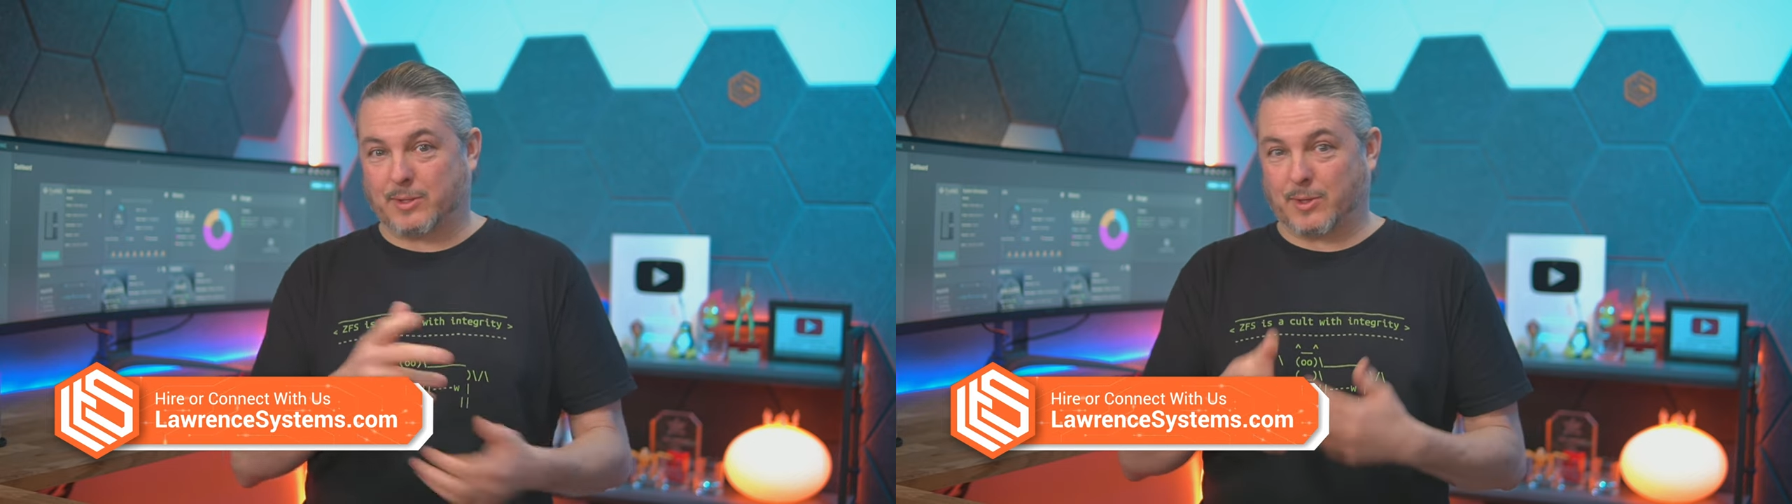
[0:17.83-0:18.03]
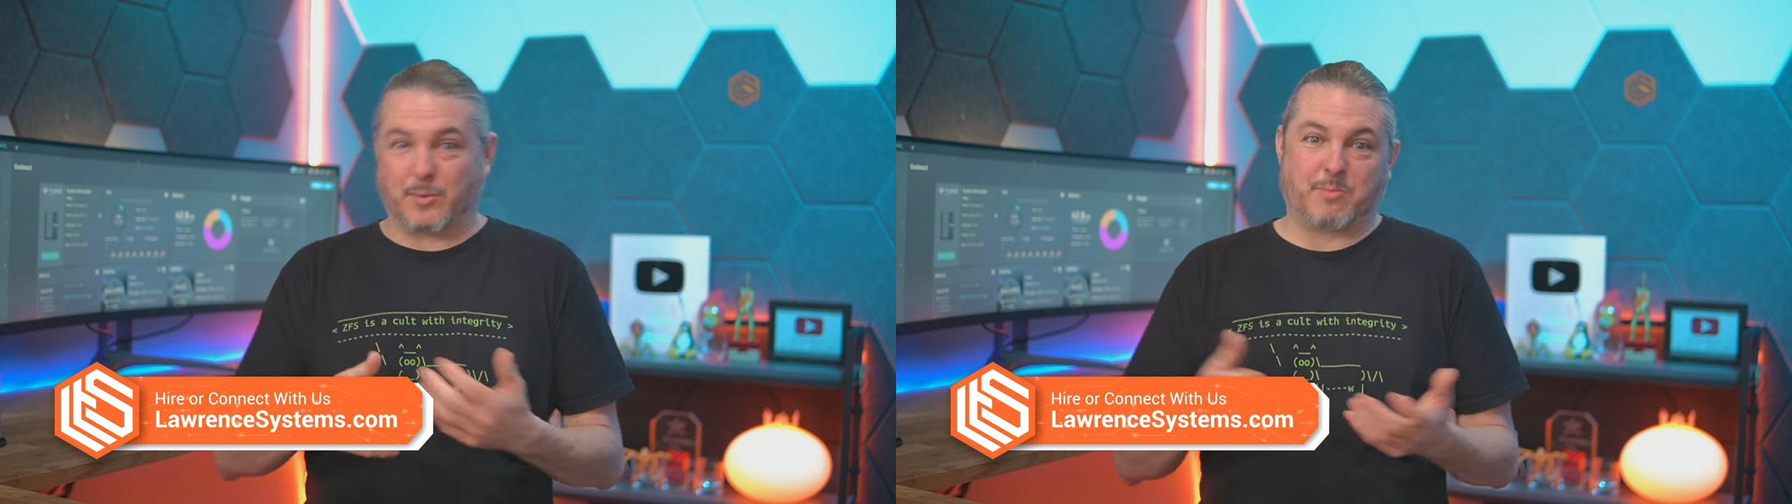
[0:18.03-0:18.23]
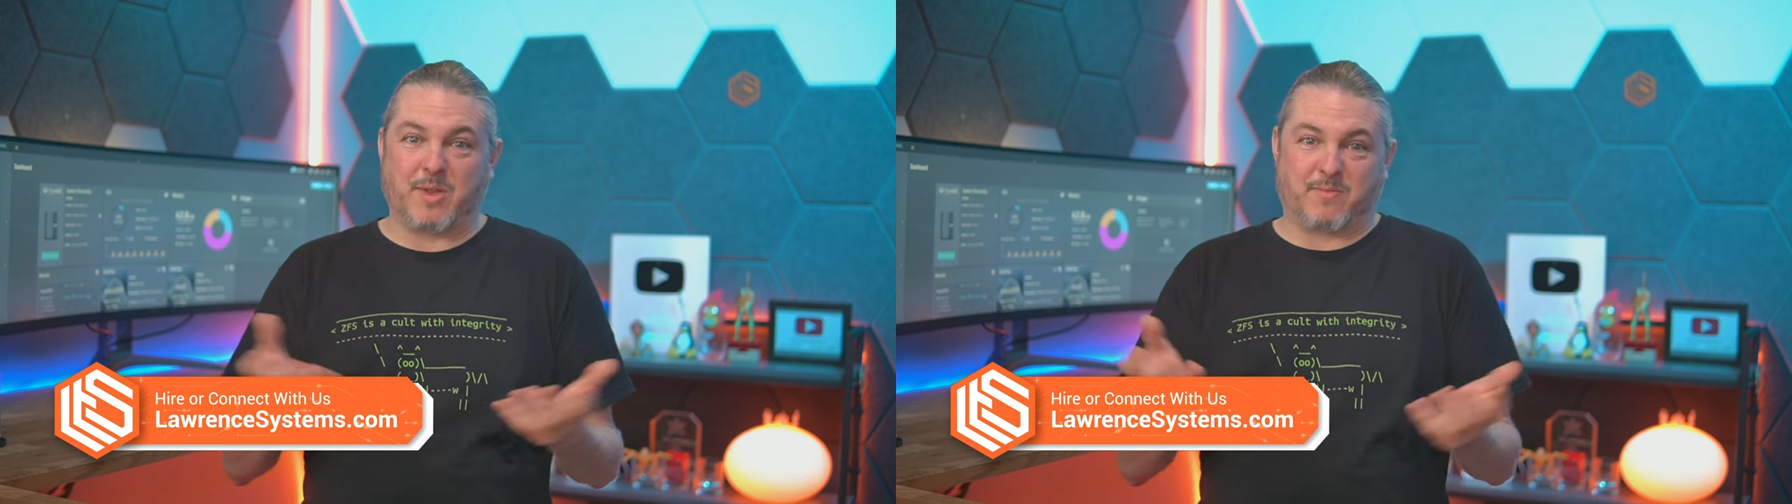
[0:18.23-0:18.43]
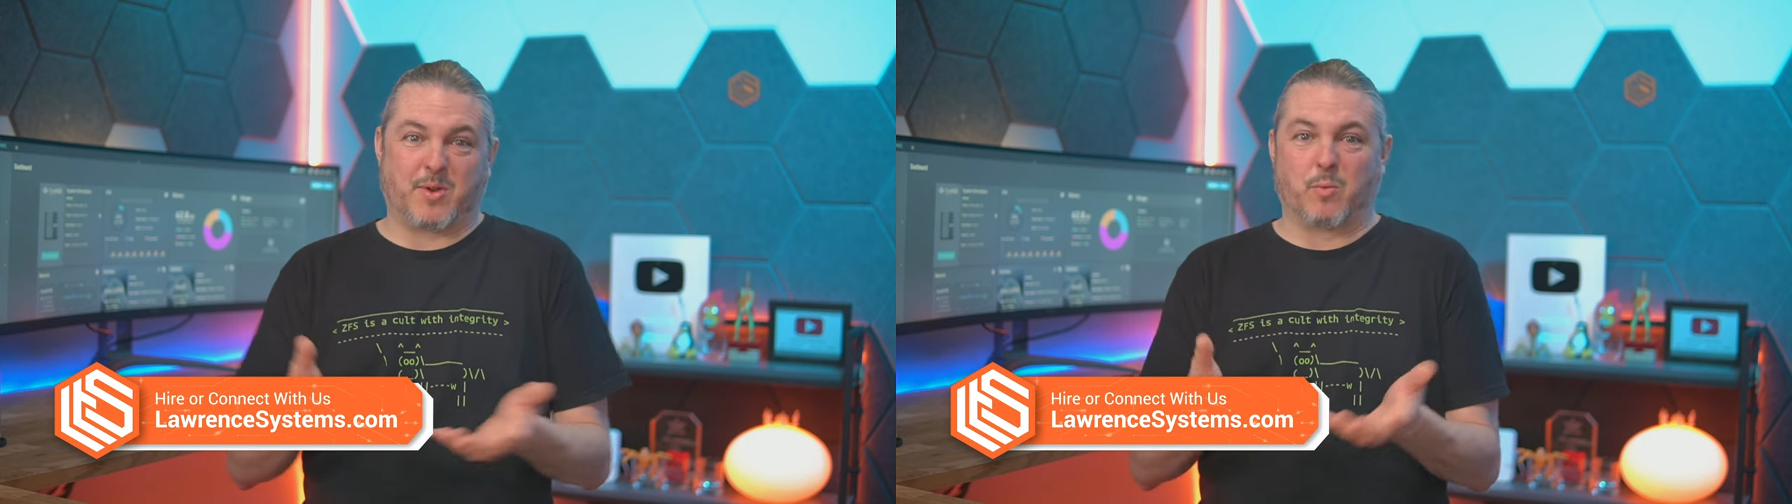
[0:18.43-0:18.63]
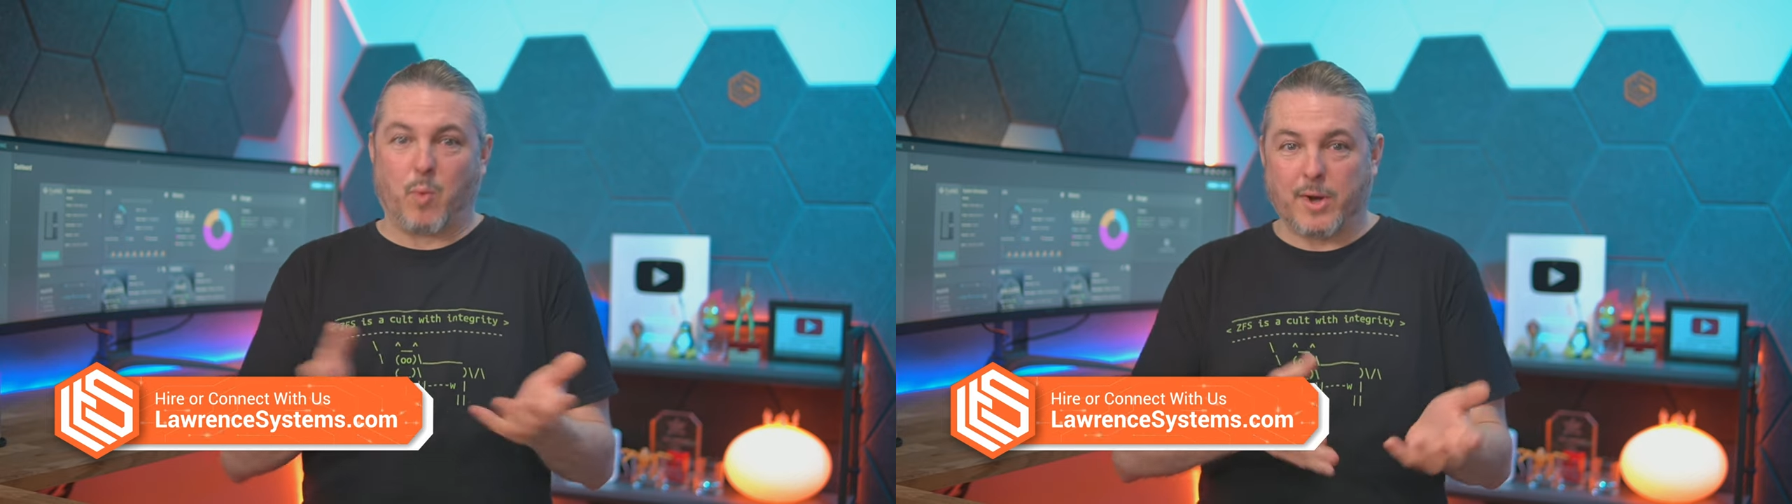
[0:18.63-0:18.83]
So if
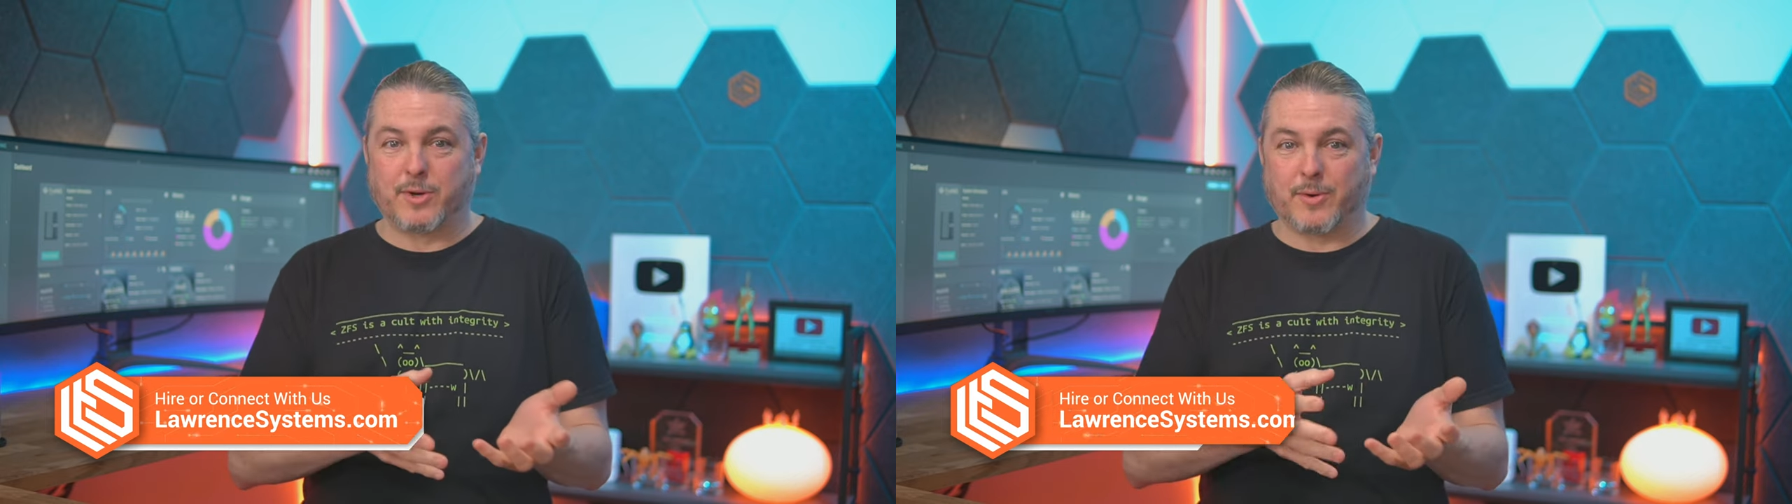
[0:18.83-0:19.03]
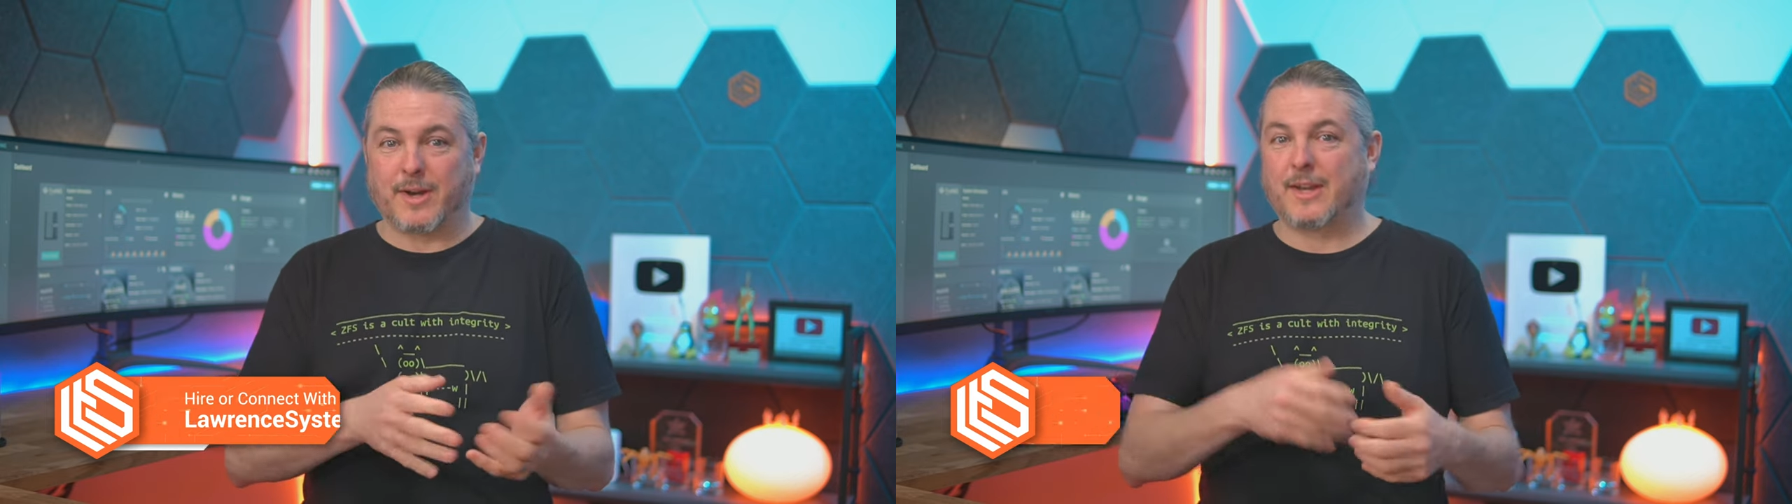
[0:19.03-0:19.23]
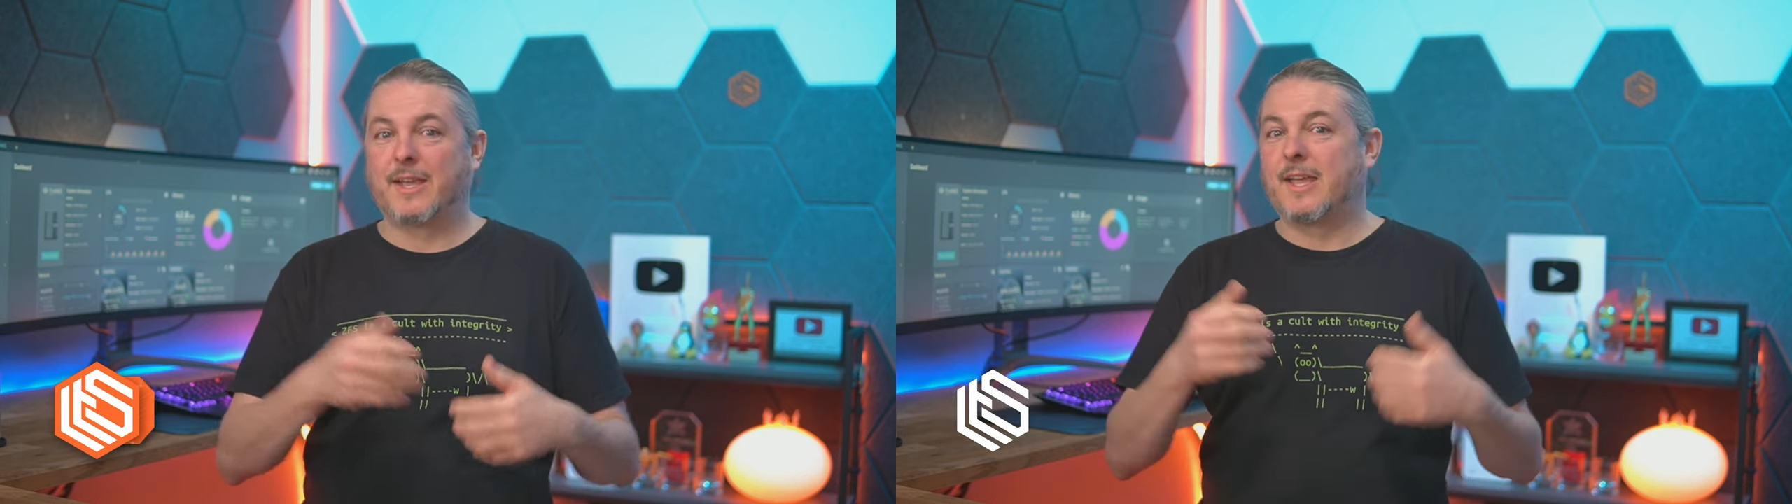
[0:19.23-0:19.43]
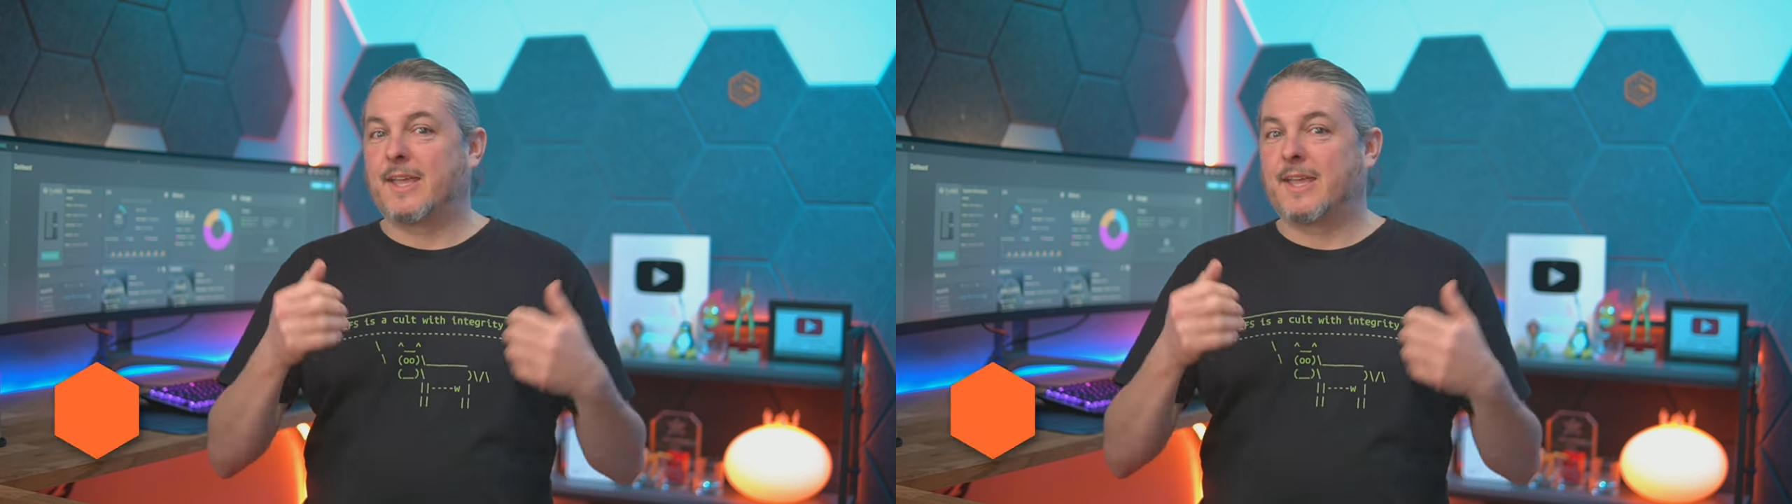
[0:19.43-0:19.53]
you're wondering,